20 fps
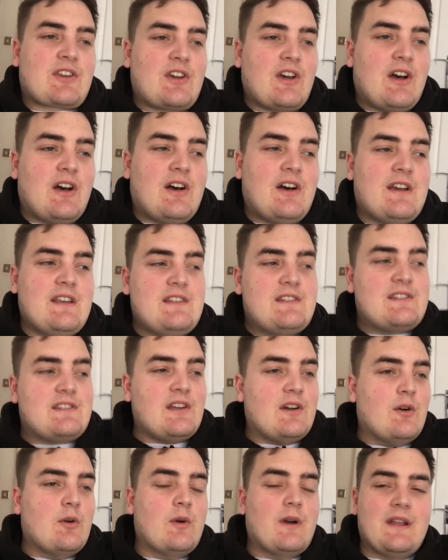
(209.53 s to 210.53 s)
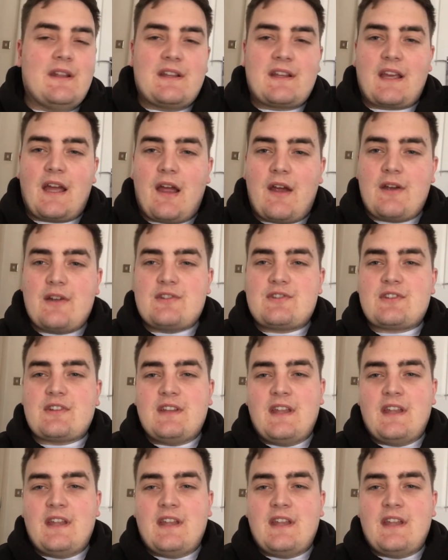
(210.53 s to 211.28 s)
car is still in the garage.